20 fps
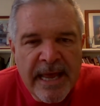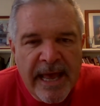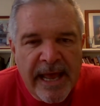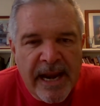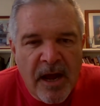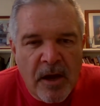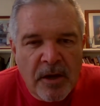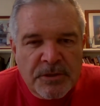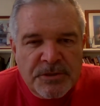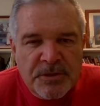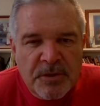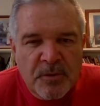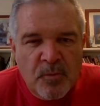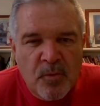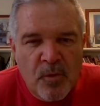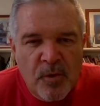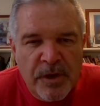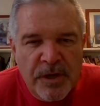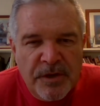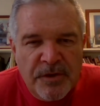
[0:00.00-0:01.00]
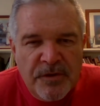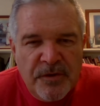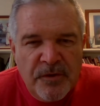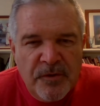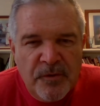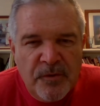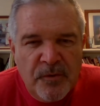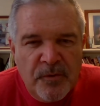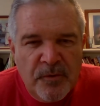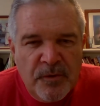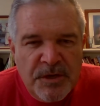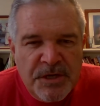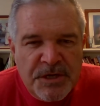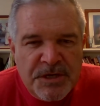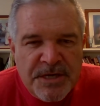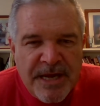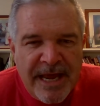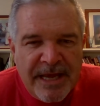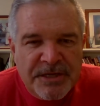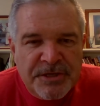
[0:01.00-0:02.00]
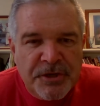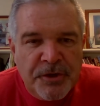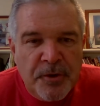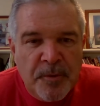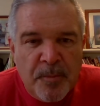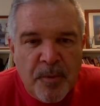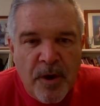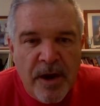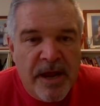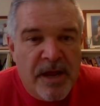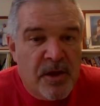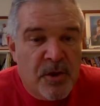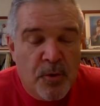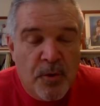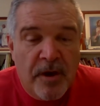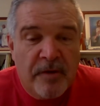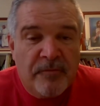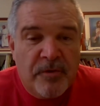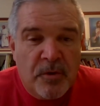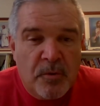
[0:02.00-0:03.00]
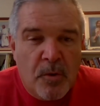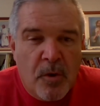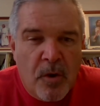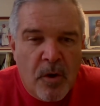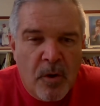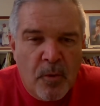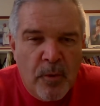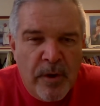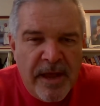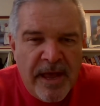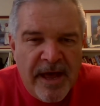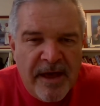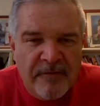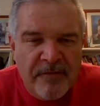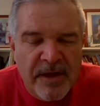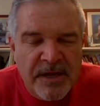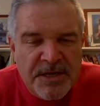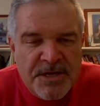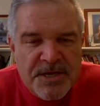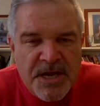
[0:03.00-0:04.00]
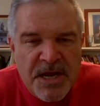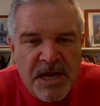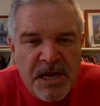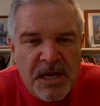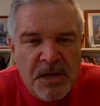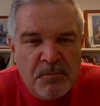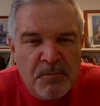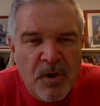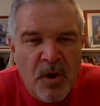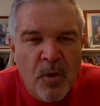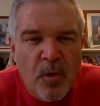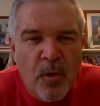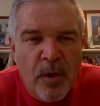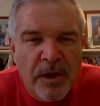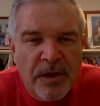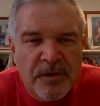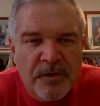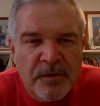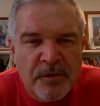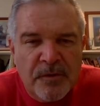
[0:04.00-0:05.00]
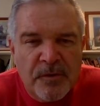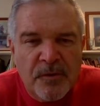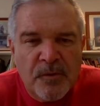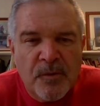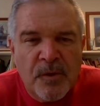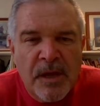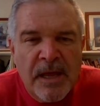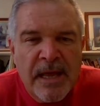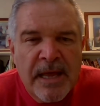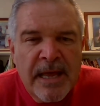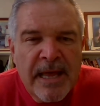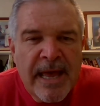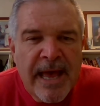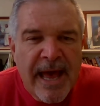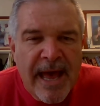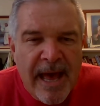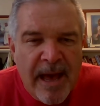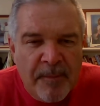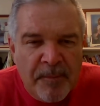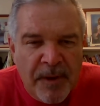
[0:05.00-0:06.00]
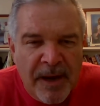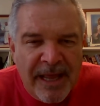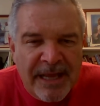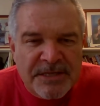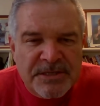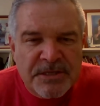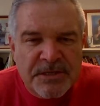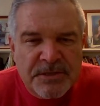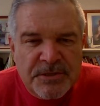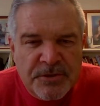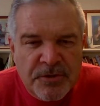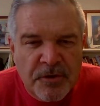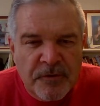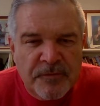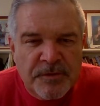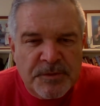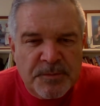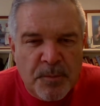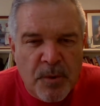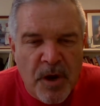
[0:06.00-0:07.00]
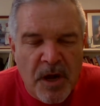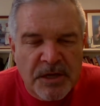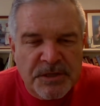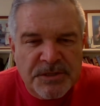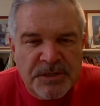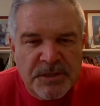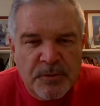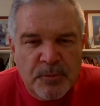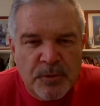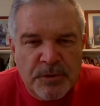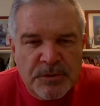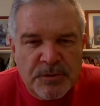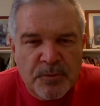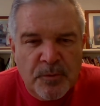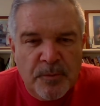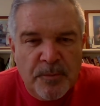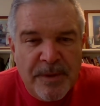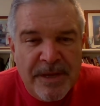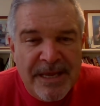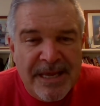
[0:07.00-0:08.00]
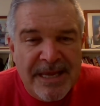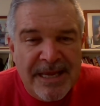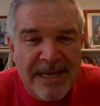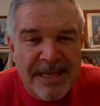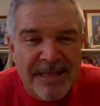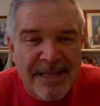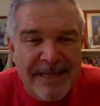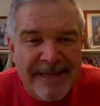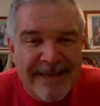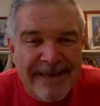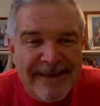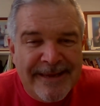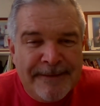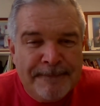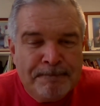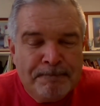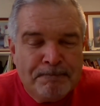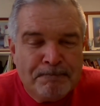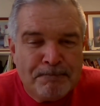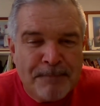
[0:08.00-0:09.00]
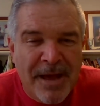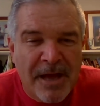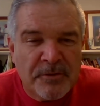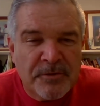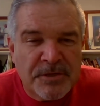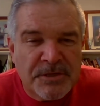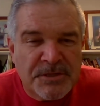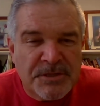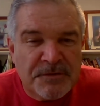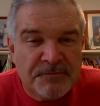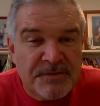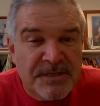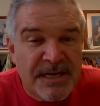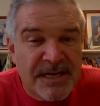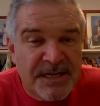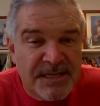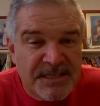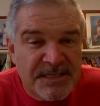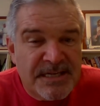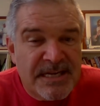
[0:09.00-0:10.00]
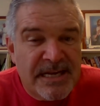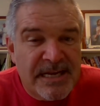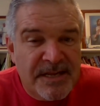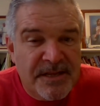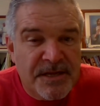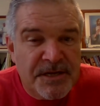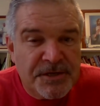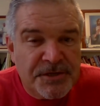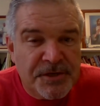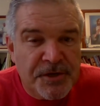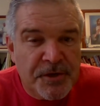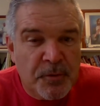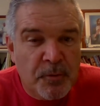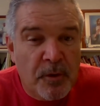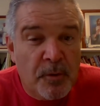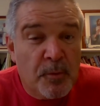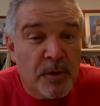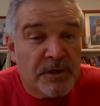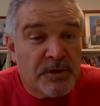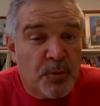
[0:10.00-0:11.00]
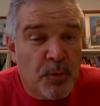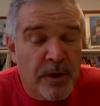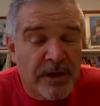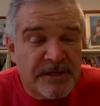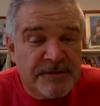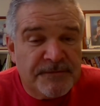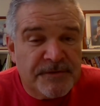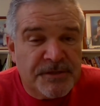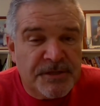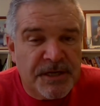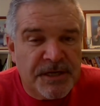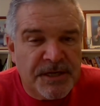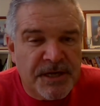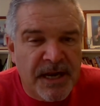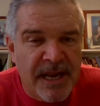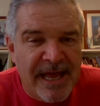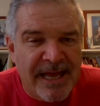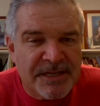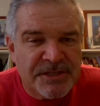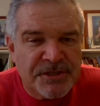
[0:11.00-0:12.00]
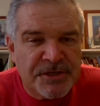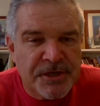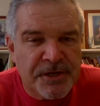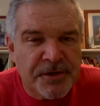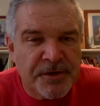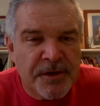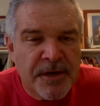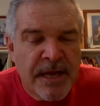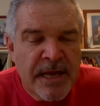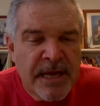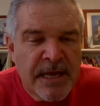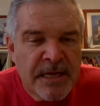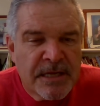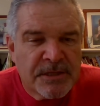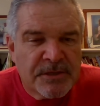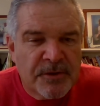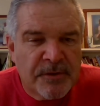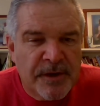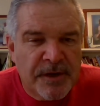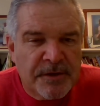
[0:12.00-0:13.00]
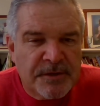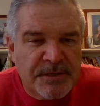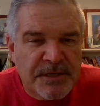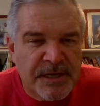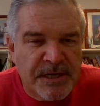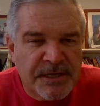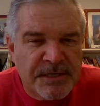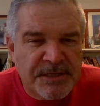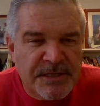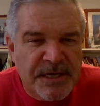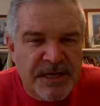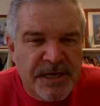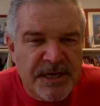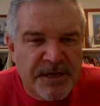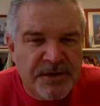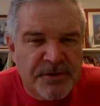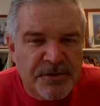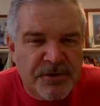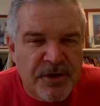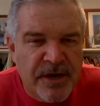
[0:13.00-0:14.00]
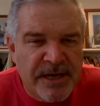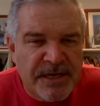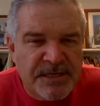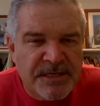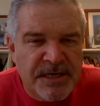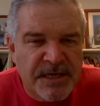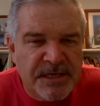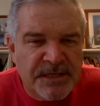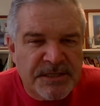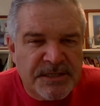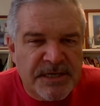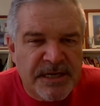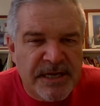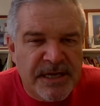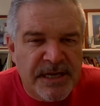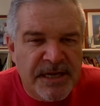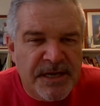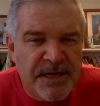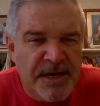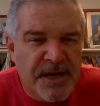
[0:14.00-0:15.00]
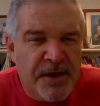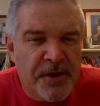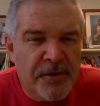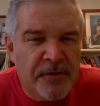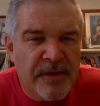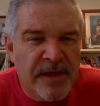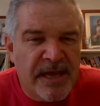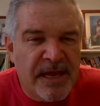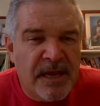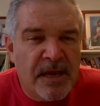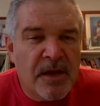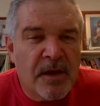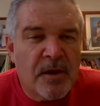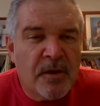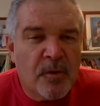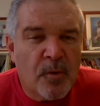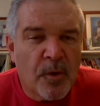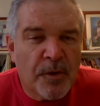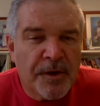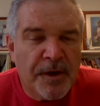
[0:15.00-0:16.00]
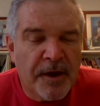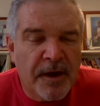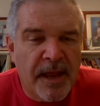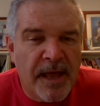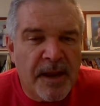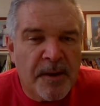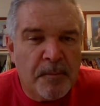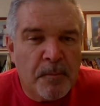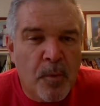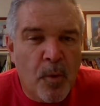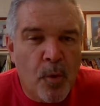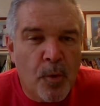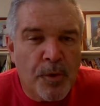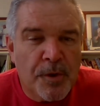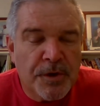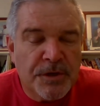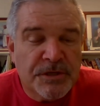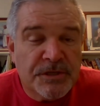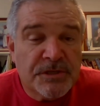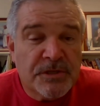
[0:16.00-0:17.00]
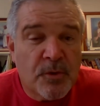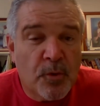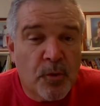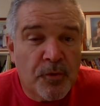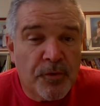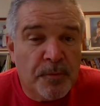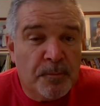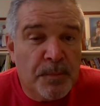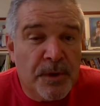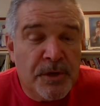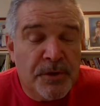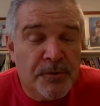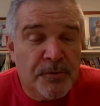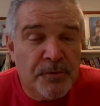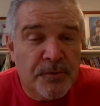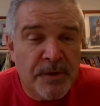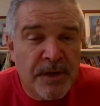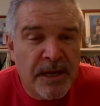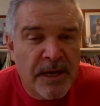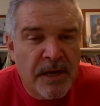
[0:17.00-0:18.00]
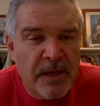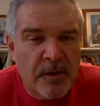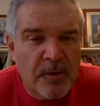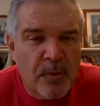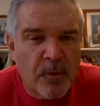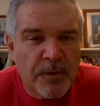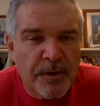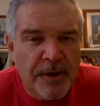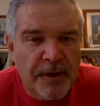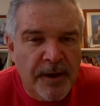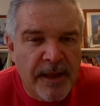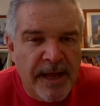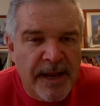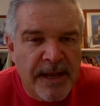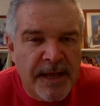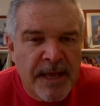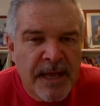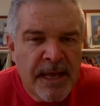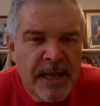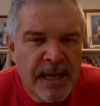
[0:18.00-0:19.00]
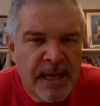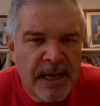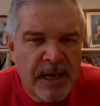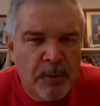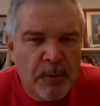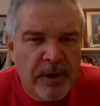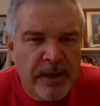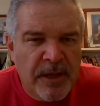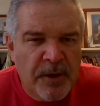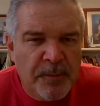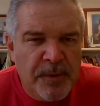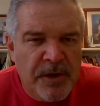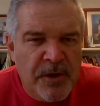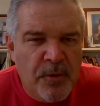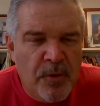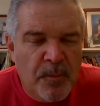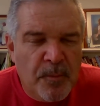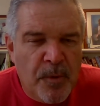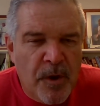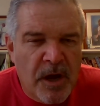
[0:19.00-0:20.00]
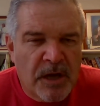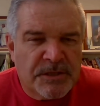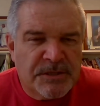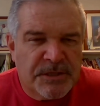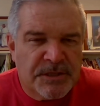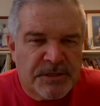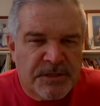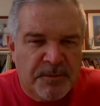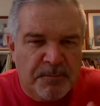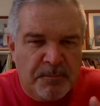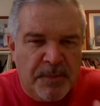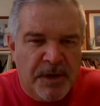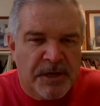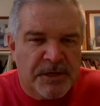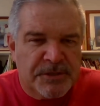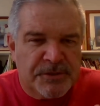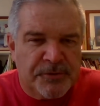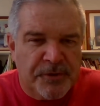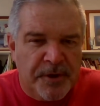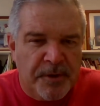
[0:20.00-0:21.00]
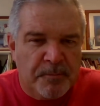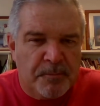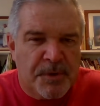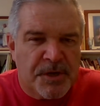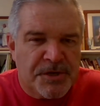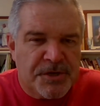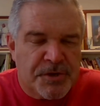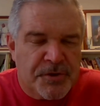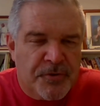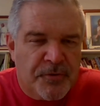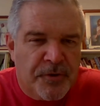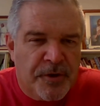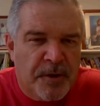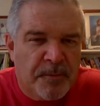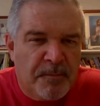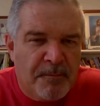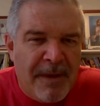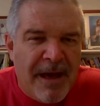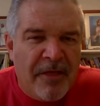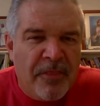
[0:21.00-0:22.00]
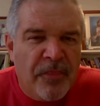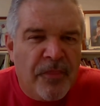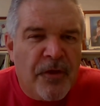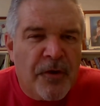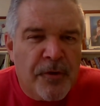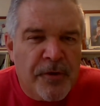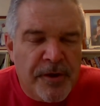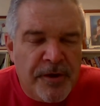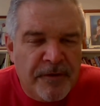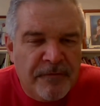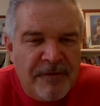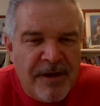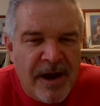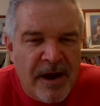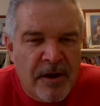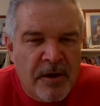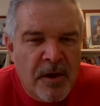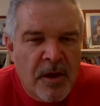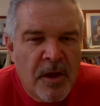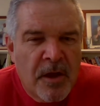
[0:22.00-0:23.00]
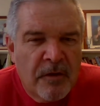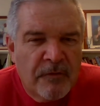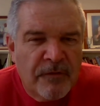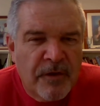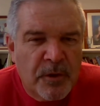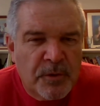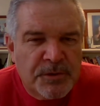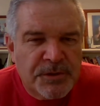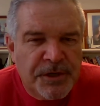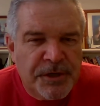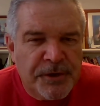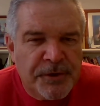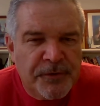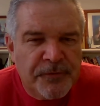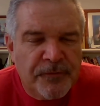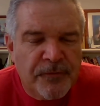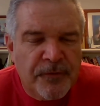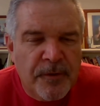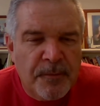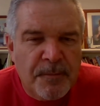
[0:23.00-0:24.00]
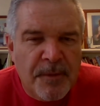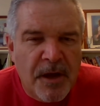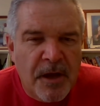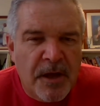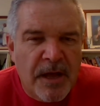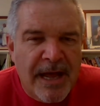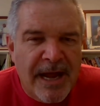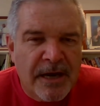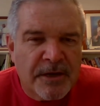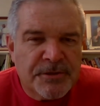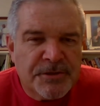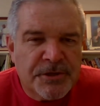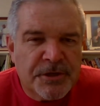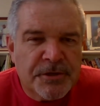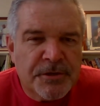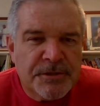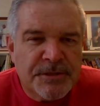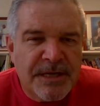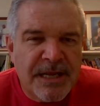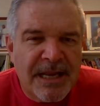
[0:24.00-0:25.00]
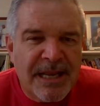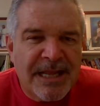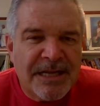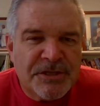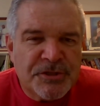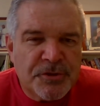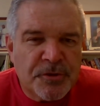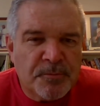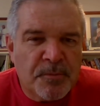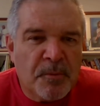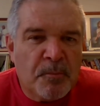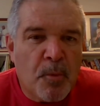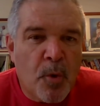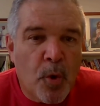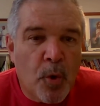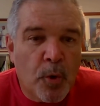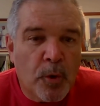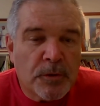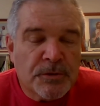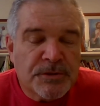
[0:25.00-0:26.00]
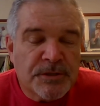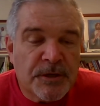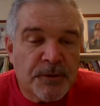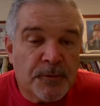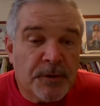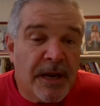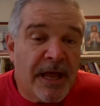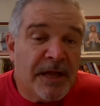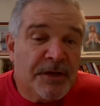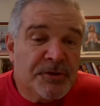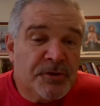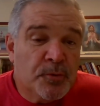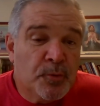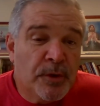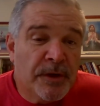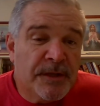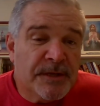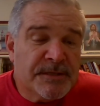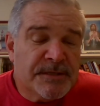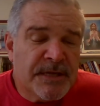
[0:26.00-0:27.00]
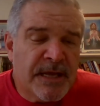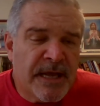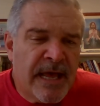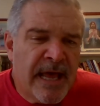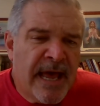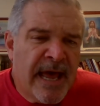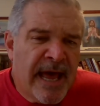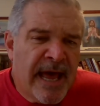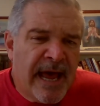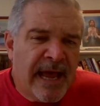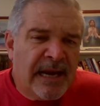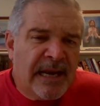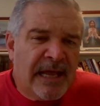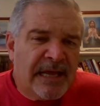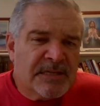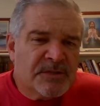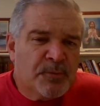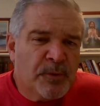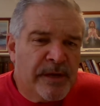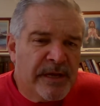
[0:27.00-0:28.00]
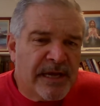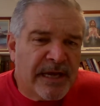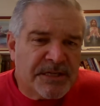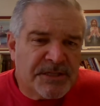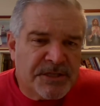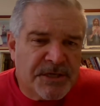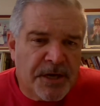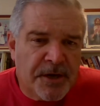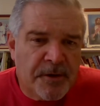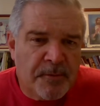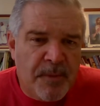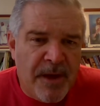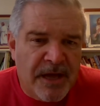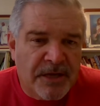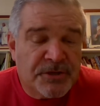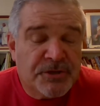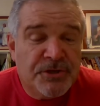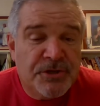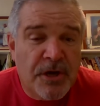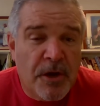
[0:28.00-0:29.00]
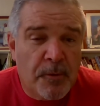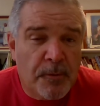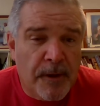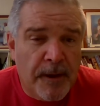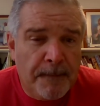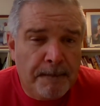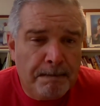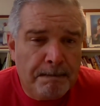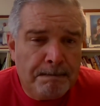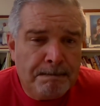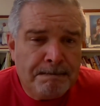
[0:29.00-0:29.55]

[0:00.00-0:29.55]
And I also wanted to just ask you to pray, whoever you are. We have a team going to Appalachia Service Project, which will be in the mountains of Tennessee this year. We went to West Virginia last year. So they're in Tennessee and Trade, Tennessee, near the North Carolina border, just north of Boone, North Carolina. Anyway, they'll be doing projects and ministry and mission trip, about 30 of our folks here from our church at Lester Memorial. So glad you're with us. Hey, last week I shared about Jonah.